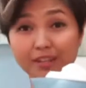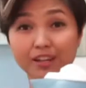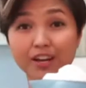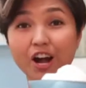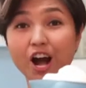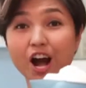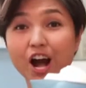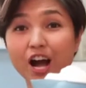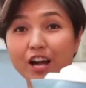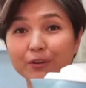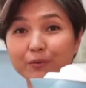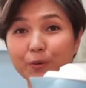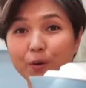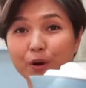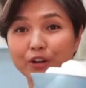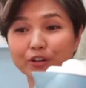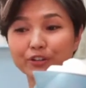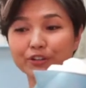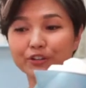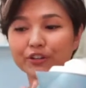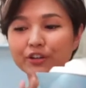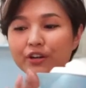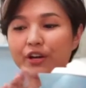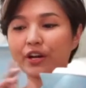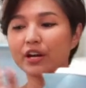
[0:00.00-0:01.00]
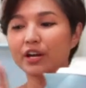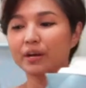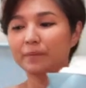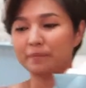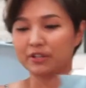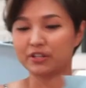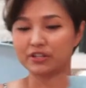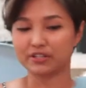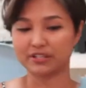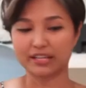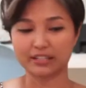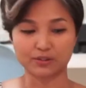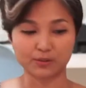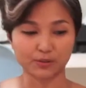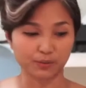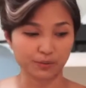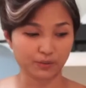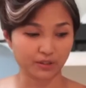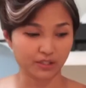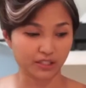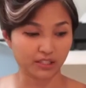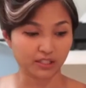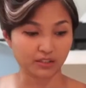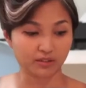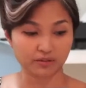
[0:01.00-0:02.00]
hot water because that's what we
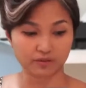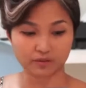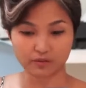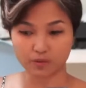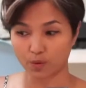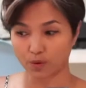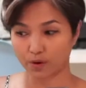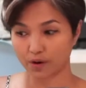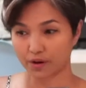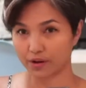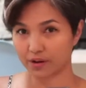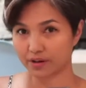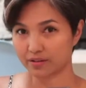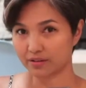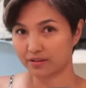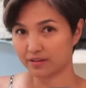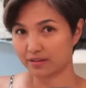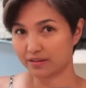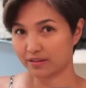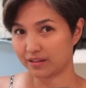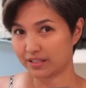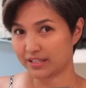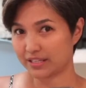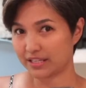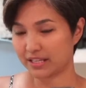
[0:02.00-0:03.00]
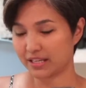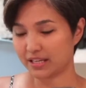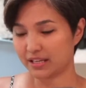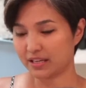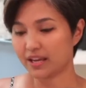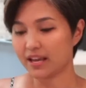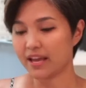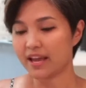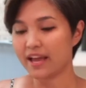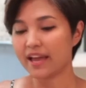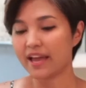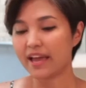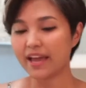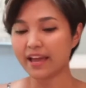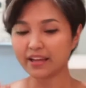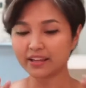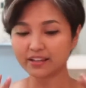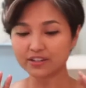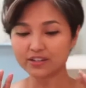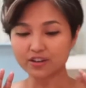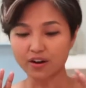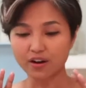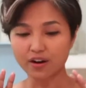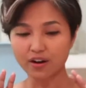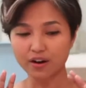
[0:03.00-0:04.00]
need for the tea.
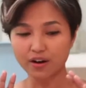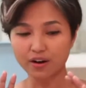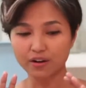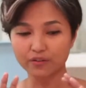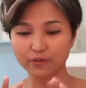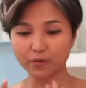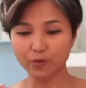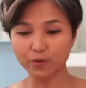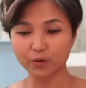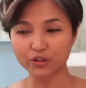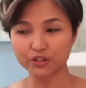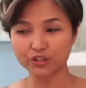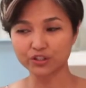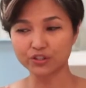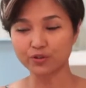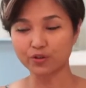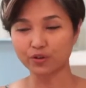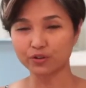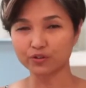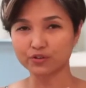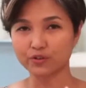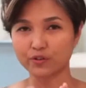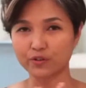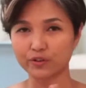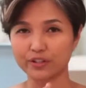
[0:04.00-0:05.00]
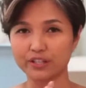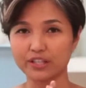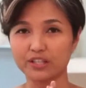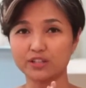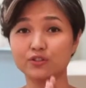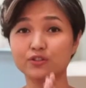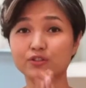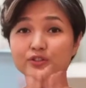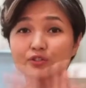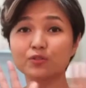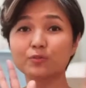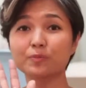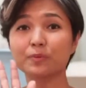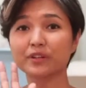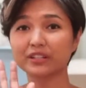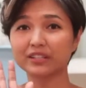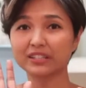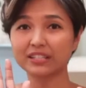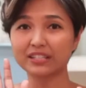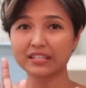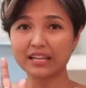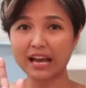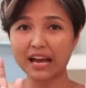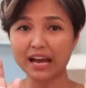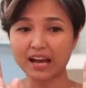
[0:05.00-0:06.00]
And of course, you also need super
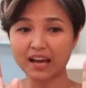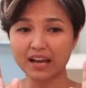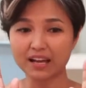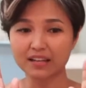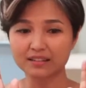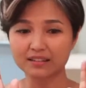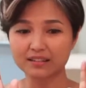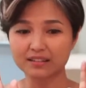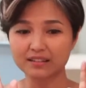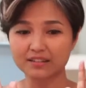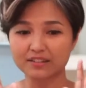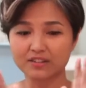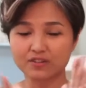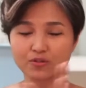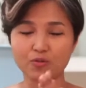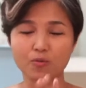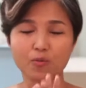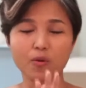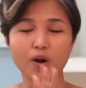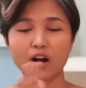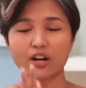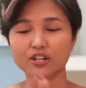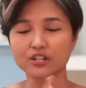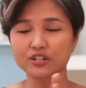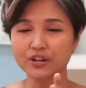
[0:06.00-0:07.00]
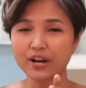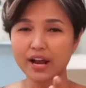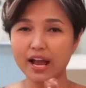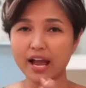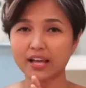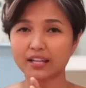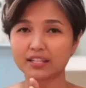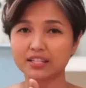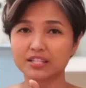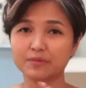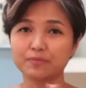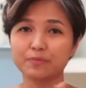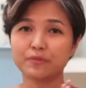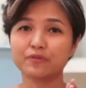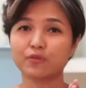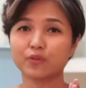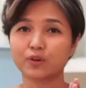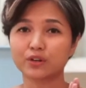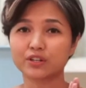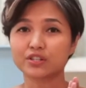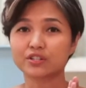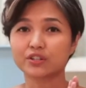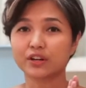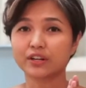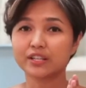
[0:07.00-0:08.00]
clean hands, so wash your hands
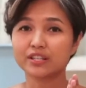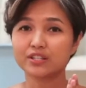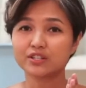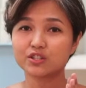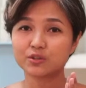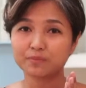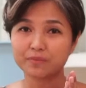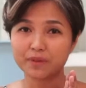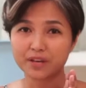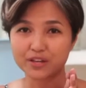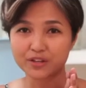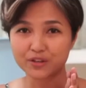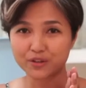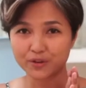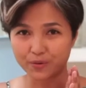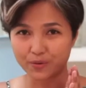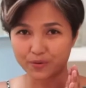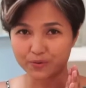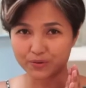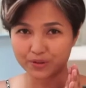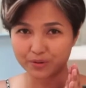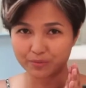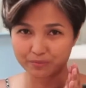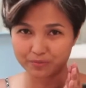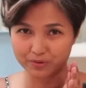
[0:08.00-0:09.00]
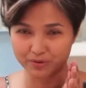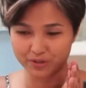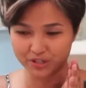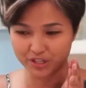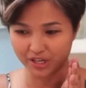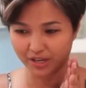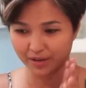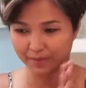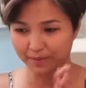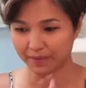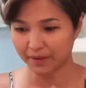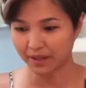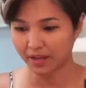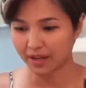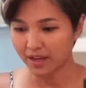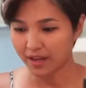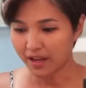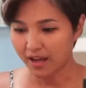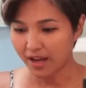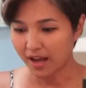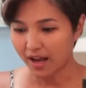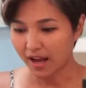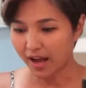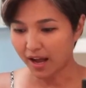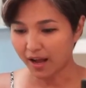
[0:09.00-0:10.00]
before starting to make your own kombucha.
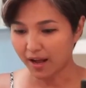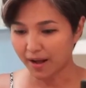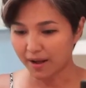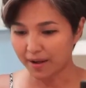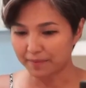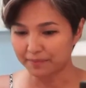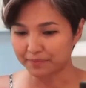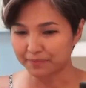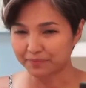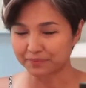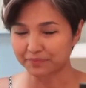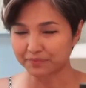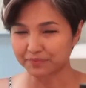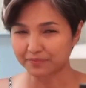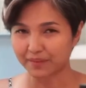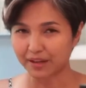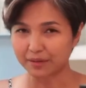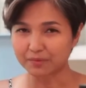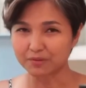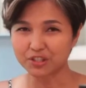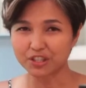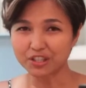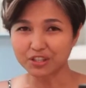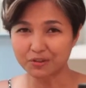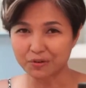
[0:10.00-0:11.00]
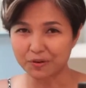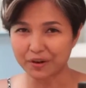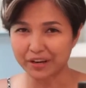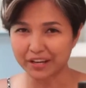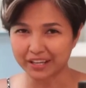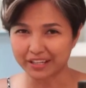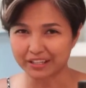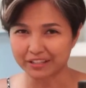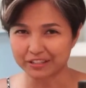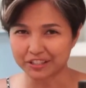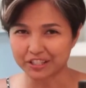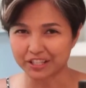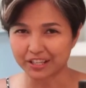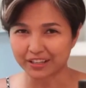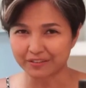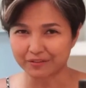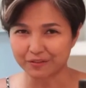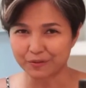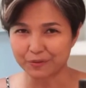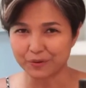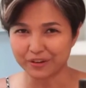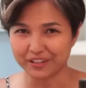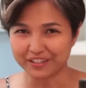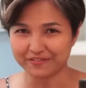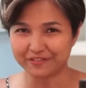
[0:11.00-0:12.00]
I'm just gonna go ahead and check if
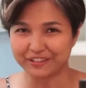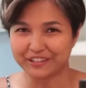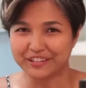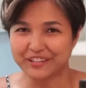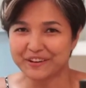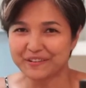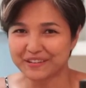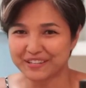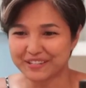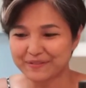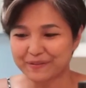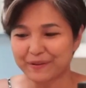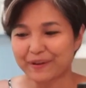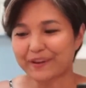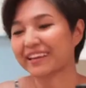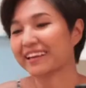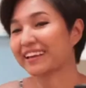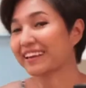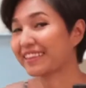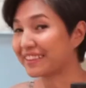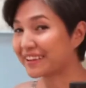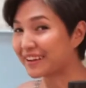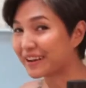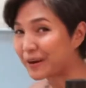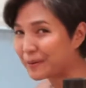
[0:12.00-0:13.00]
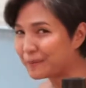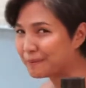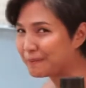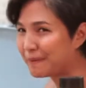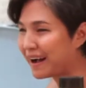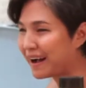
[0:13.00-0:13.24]
the video is working and then come